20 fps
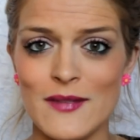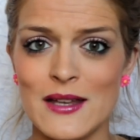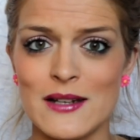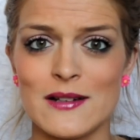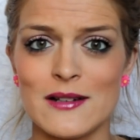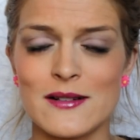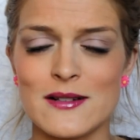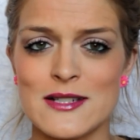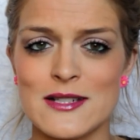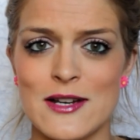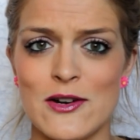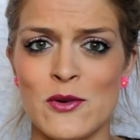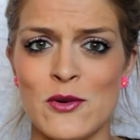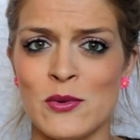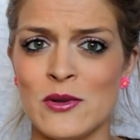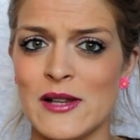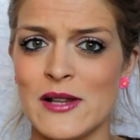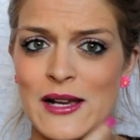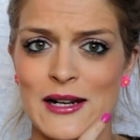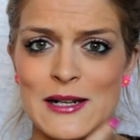it looked
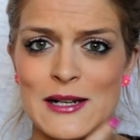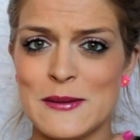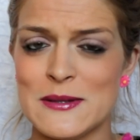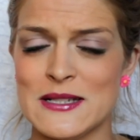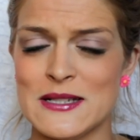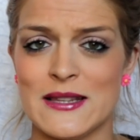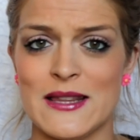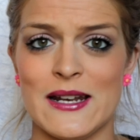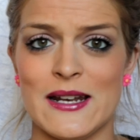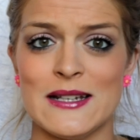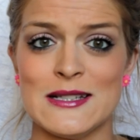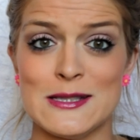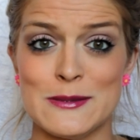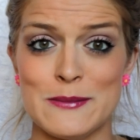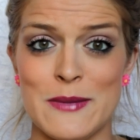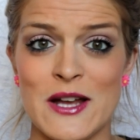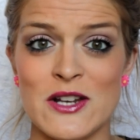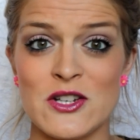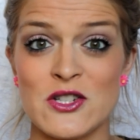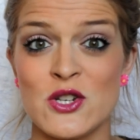terrible, like lipstick that had
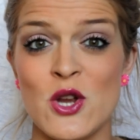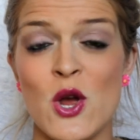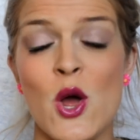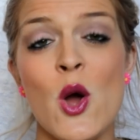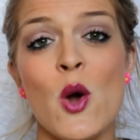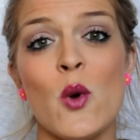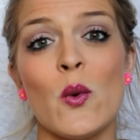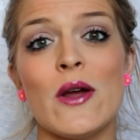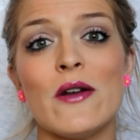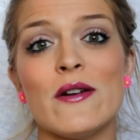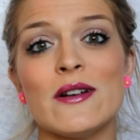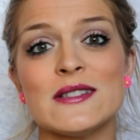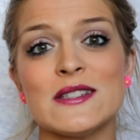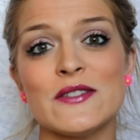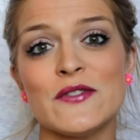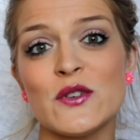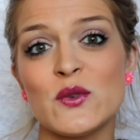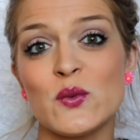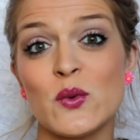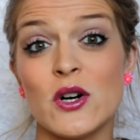smudged. Whereas
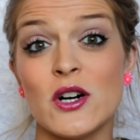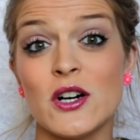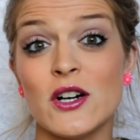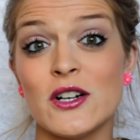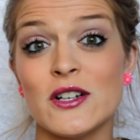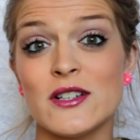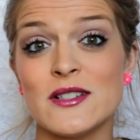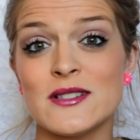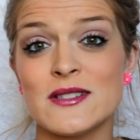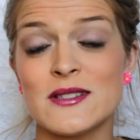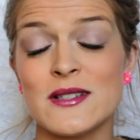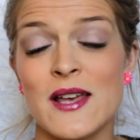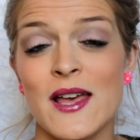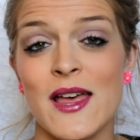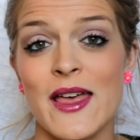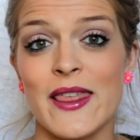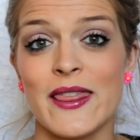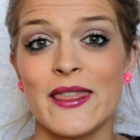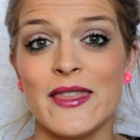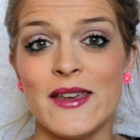if it was
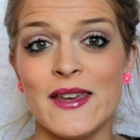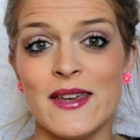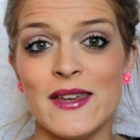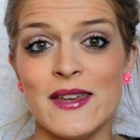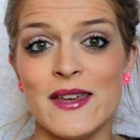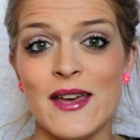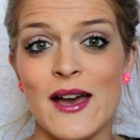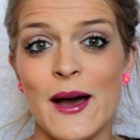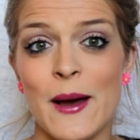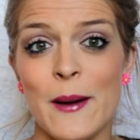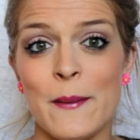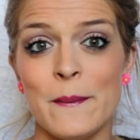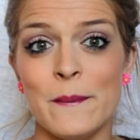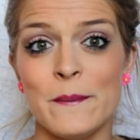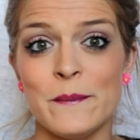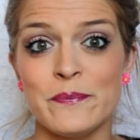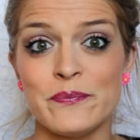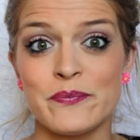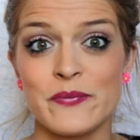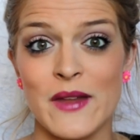the
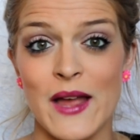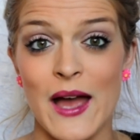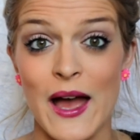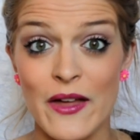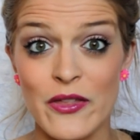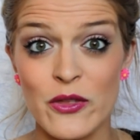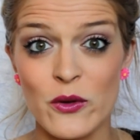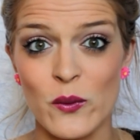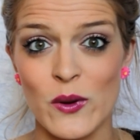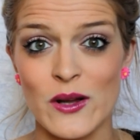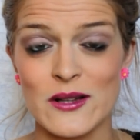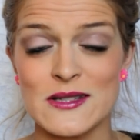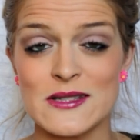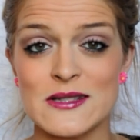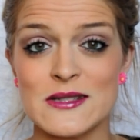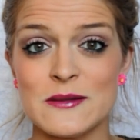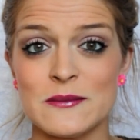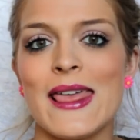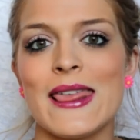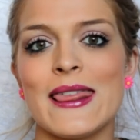other
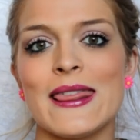ones,